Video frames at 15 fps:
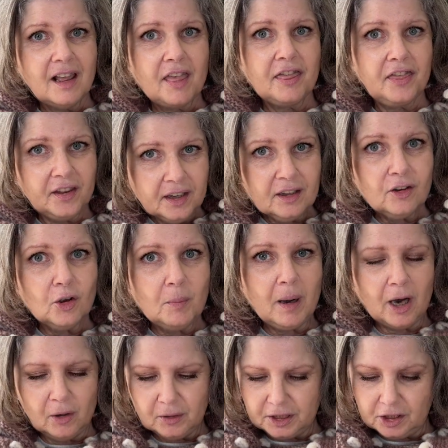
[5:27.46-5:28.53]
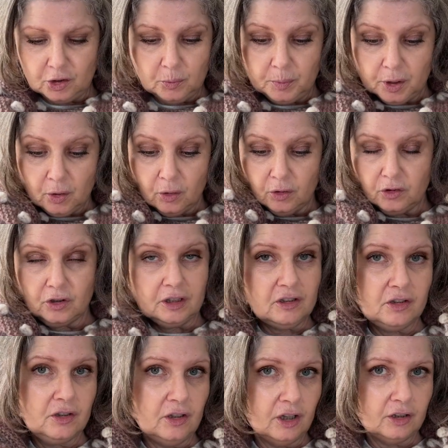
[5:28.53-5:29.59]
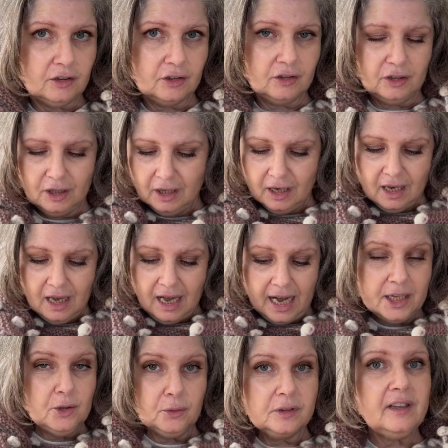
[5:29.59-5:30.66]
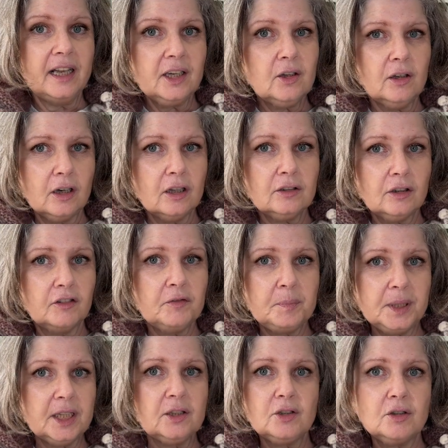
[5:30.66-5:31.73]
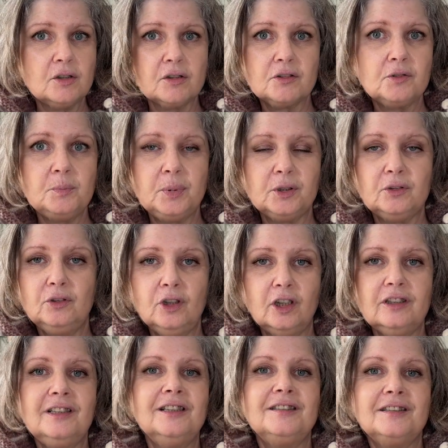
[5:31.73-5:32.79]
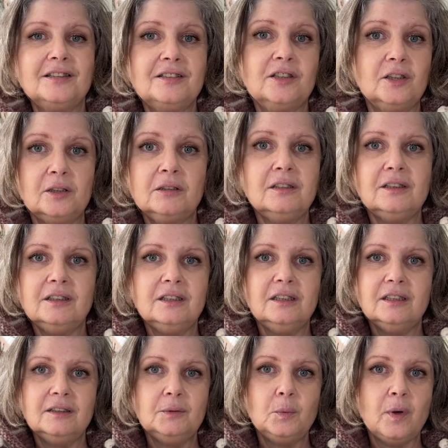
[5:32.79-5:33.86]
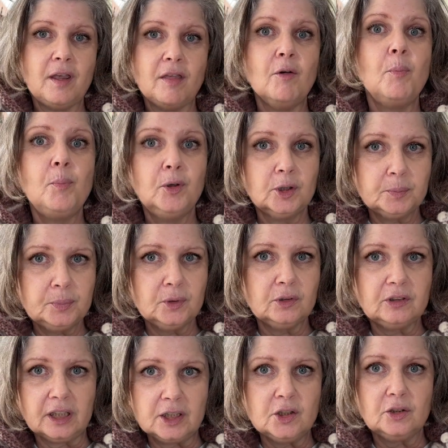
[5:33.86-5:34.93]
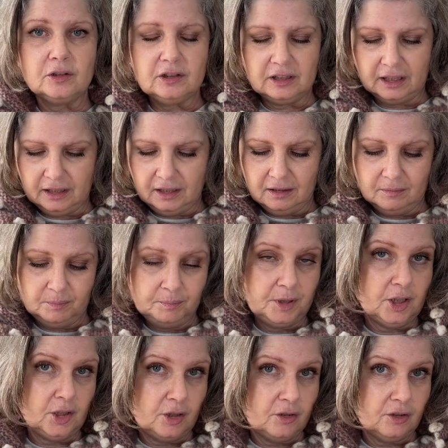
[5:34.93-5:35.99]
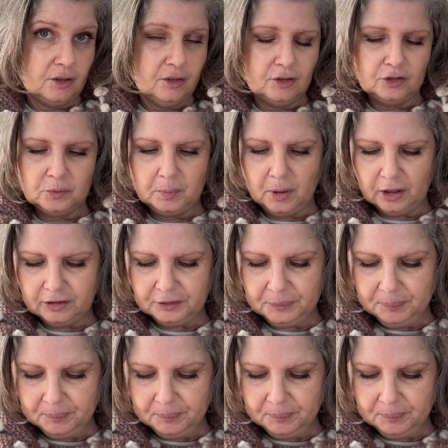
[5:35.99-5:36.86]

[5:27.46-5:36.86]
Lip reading: think about it because it's not. I do take a lot of pictures, but not necessarily with a purpose. I just take pictures on the spot.